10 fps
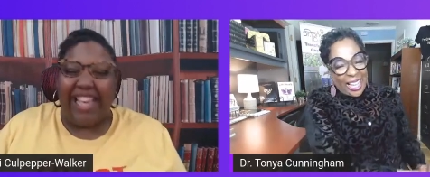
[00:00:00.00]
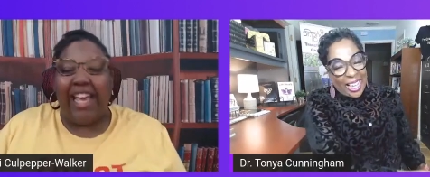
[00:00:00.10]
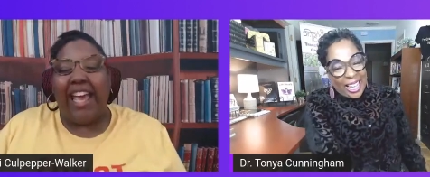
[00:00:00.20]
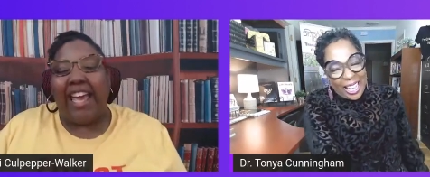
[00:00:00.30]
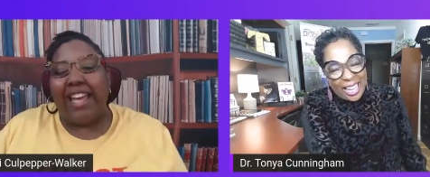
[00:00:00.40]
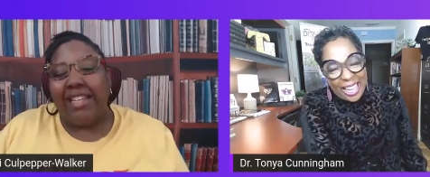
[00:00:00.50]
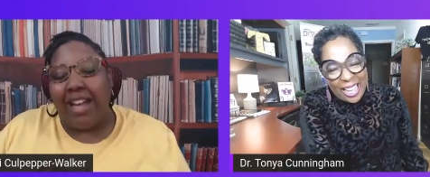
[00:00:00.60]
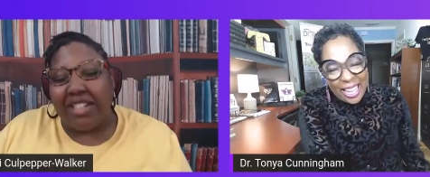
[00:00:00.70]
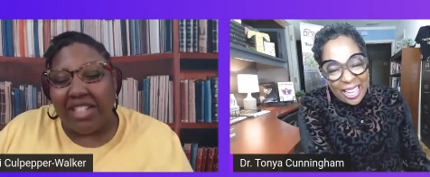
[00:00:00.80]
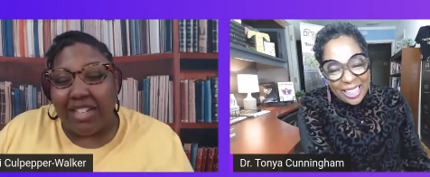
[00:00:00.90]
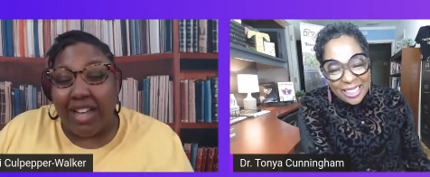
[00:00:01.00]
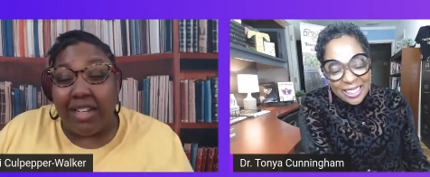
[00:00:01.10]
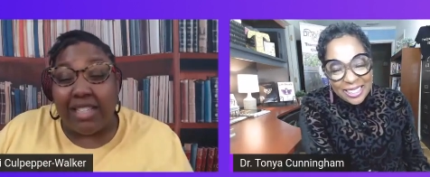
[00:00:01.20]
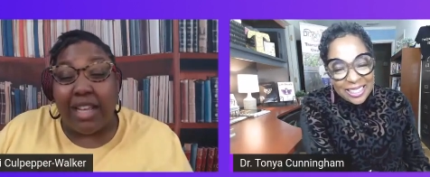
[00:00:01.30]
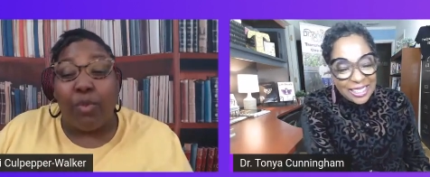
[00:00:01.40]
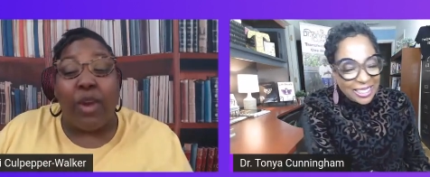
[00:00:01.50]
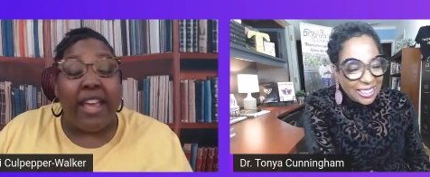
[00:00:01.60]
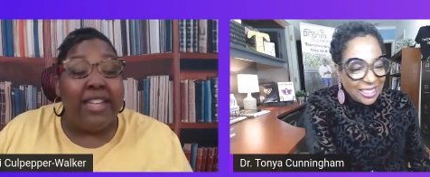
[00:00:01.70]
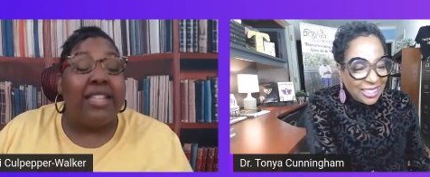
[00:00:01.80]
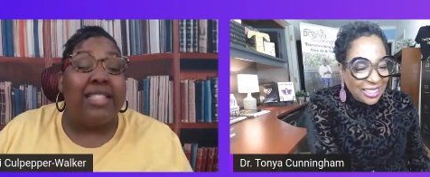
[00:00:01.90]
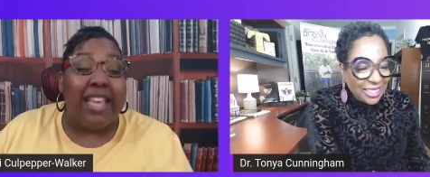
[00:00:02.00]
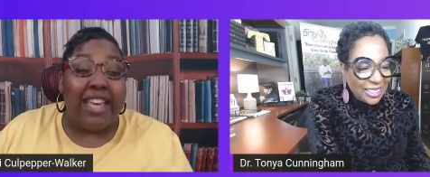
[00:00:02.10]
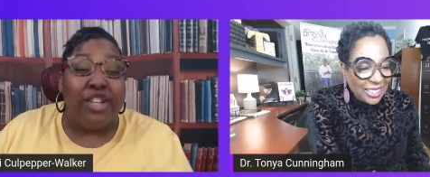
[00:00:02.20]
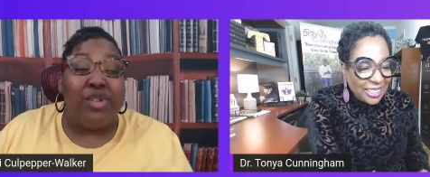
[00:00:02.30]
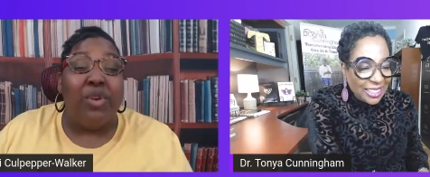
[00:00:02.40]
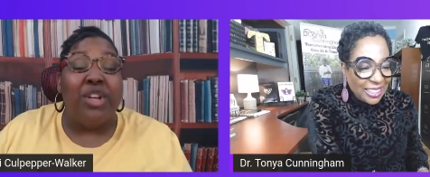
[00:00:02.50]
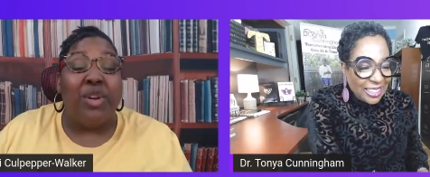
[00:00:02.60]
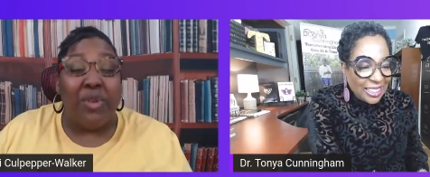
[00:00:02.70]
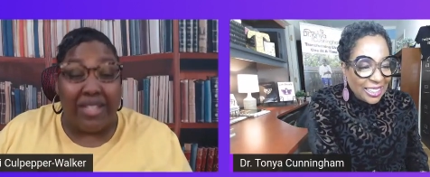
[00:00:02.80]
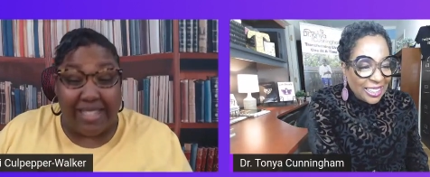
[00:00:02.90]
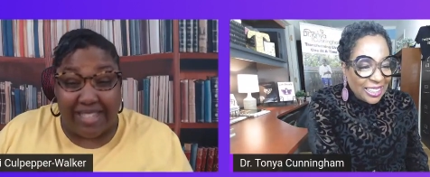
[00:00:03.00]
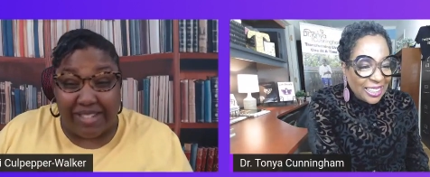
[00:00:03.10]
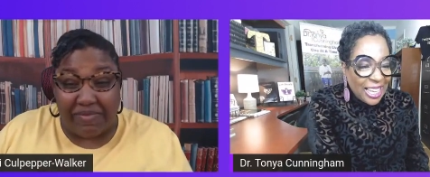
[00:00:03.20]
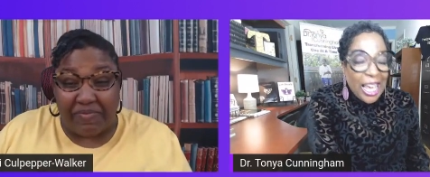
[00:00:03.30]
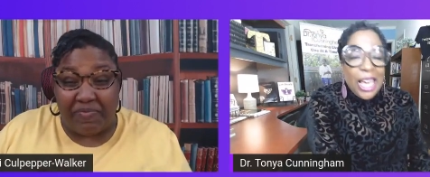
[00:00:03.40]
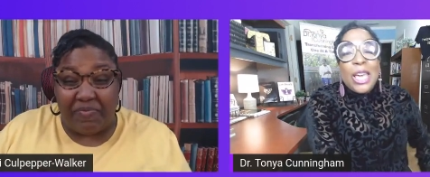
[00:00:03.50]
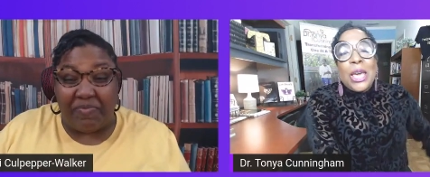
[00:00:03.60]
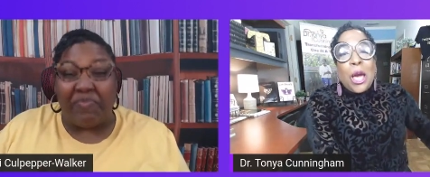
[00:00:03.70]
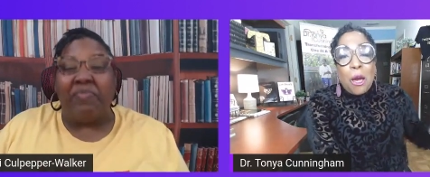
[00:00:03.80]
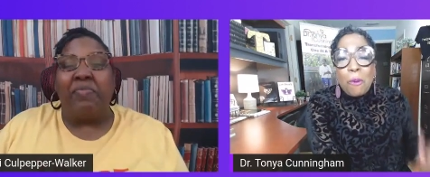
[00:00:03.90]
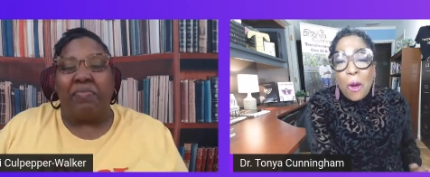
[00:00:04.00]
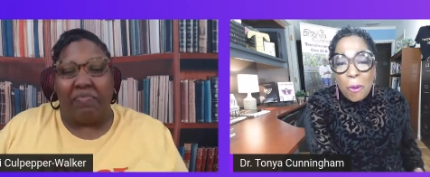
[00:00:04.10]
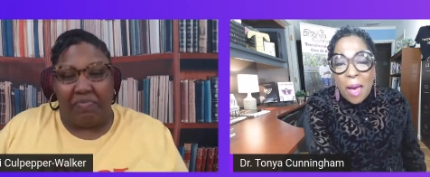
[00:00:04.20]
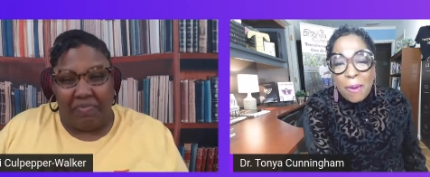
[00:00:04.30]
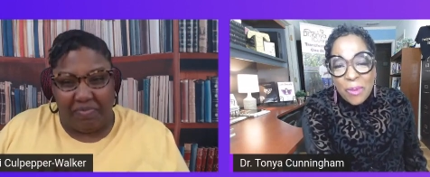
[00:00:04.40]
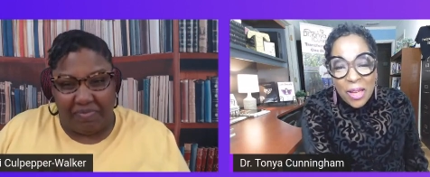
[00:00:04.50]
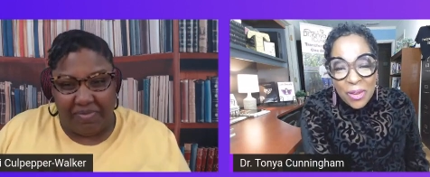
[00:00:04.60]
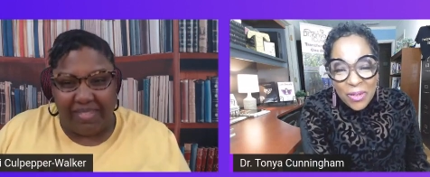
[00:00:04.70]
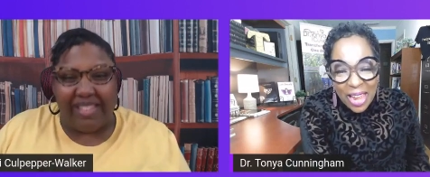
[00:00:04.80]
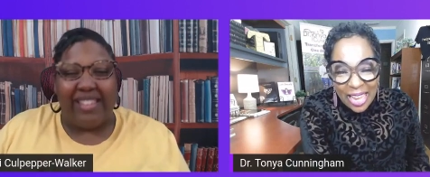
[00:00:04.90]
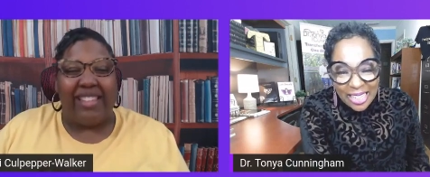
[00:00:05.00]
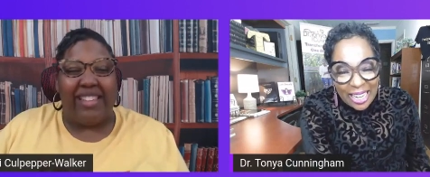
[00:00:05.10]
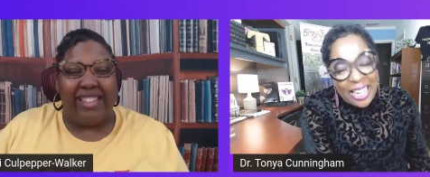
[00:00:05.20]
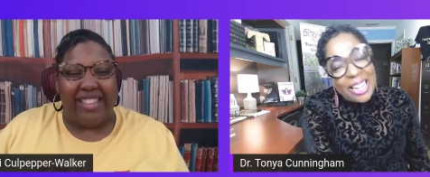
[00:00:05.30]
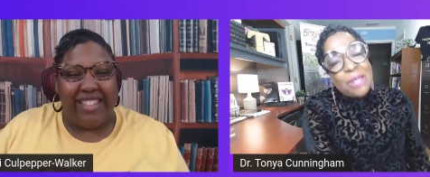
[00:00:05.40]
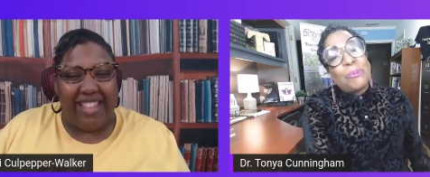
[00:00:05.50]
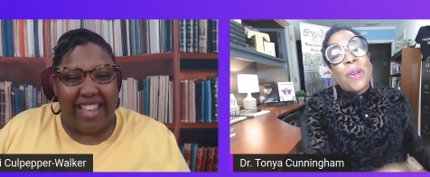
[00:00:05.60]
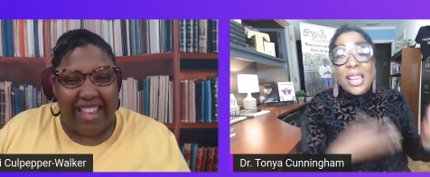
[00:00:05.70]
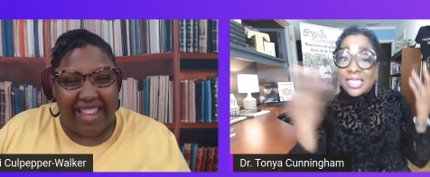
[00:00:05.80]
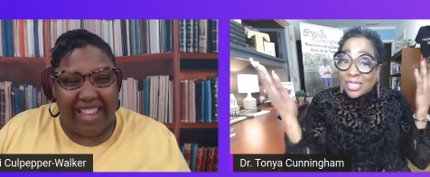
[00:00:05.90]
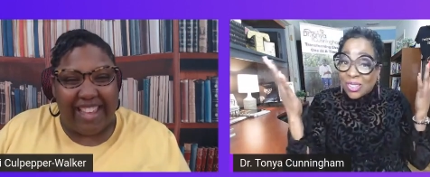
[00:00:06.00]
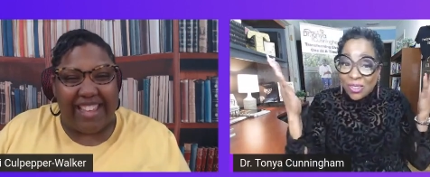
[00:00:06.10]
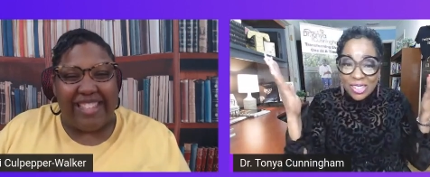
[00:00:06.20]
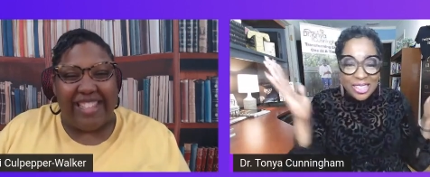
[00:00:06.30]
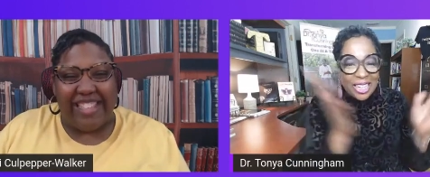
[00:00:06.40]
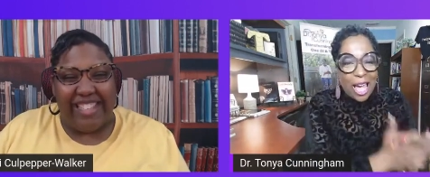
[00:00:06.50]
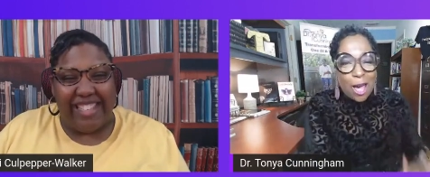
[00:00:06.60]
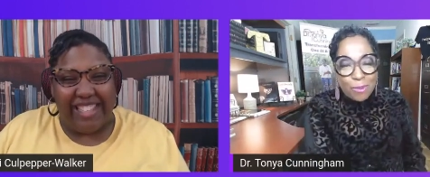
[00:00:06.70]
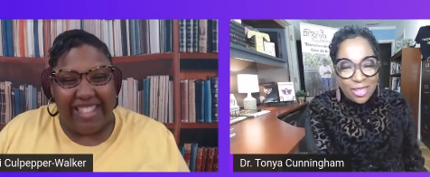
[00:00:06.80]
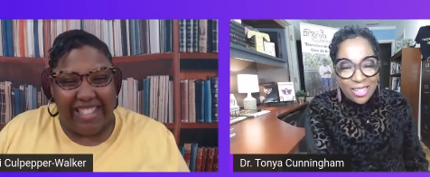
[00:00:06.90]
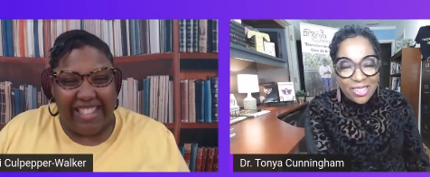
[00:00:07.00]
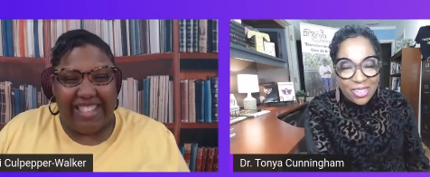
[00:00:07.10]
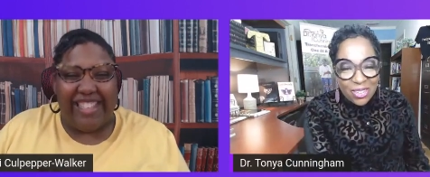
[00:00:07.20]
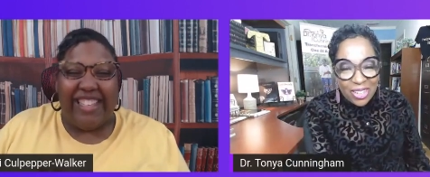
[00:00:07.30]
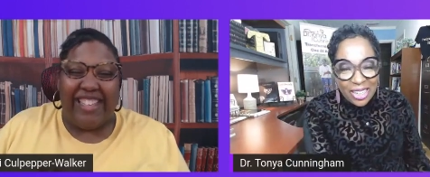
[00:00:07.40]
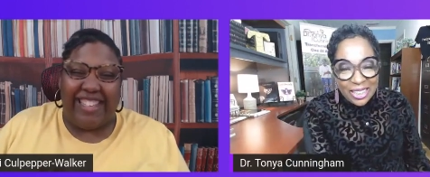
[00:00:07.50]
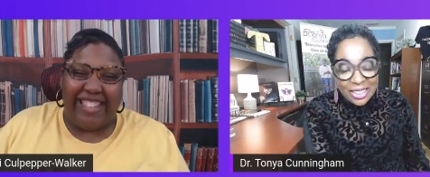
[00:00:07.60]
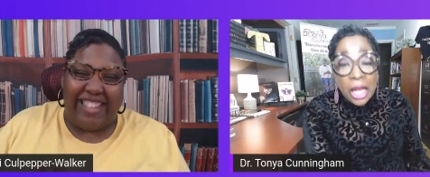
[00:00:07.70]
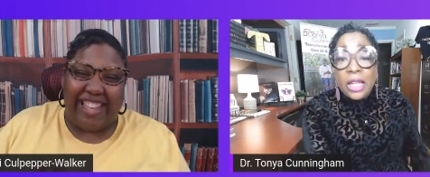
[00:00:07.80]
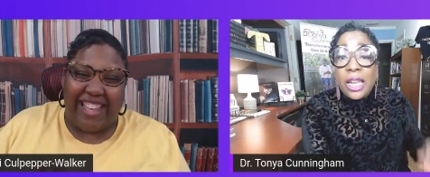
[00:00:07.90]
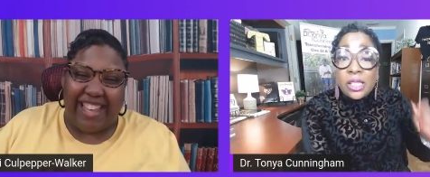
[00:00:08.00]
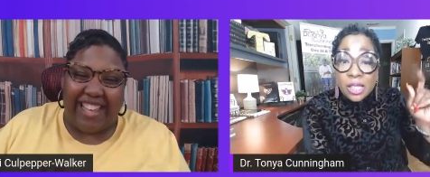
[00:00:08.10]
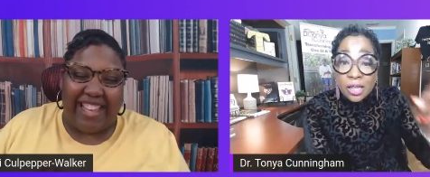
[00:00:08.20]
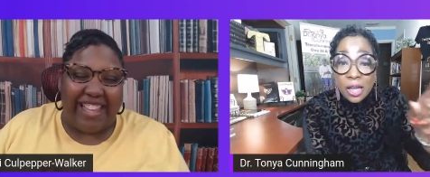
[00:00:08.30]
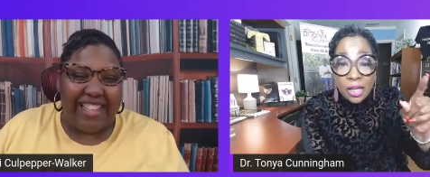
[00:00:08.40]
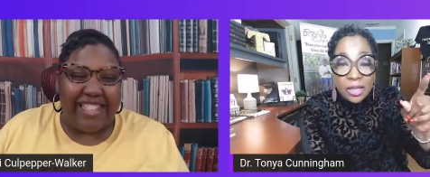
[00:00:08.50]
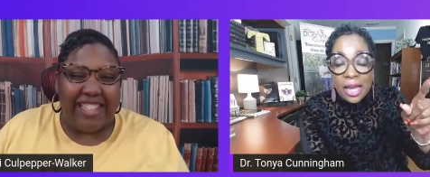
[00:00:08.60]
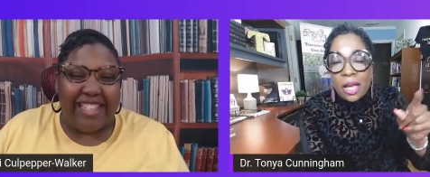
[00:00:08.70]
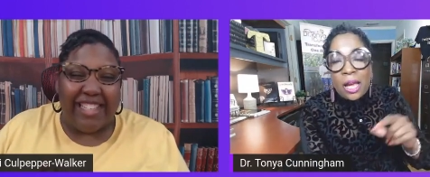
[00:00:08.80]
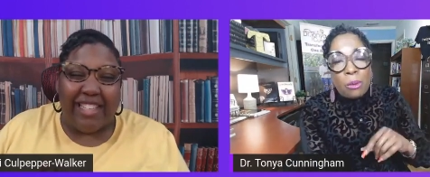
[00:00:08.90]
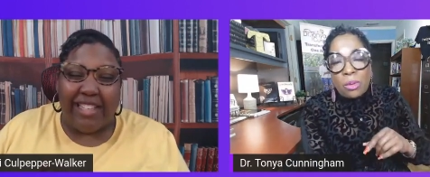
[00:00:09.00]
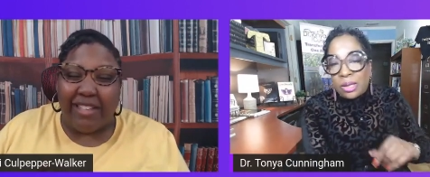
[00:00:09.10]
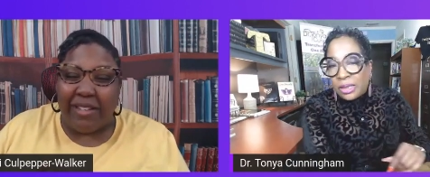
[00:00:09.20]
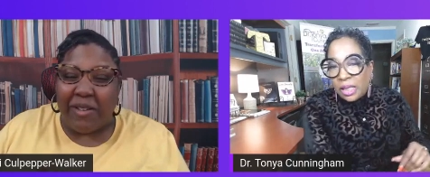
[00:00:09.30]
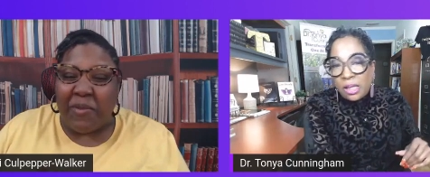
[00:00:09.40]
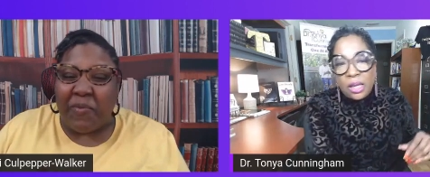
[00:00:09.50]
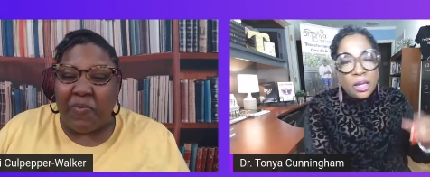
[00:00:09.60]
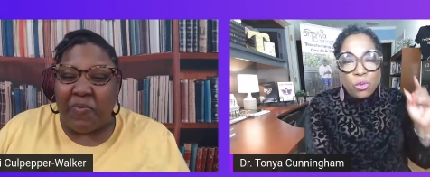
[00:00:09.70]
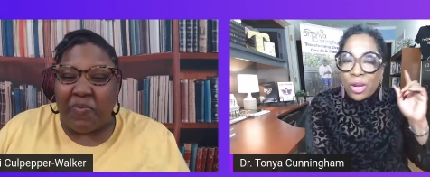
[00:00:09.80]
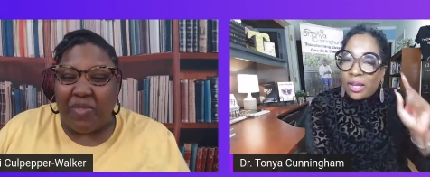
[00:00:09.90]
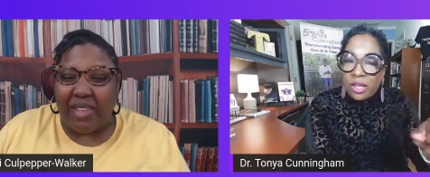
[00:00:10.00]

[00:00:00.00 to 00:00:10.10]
Speaker 1: and Dr. Shalonda said, Randy said you anointed. Come on,
Speaker 2: my mm-hmm. brother Rick. Yes. God be the glory. Yes. Listen, that um see, Randy,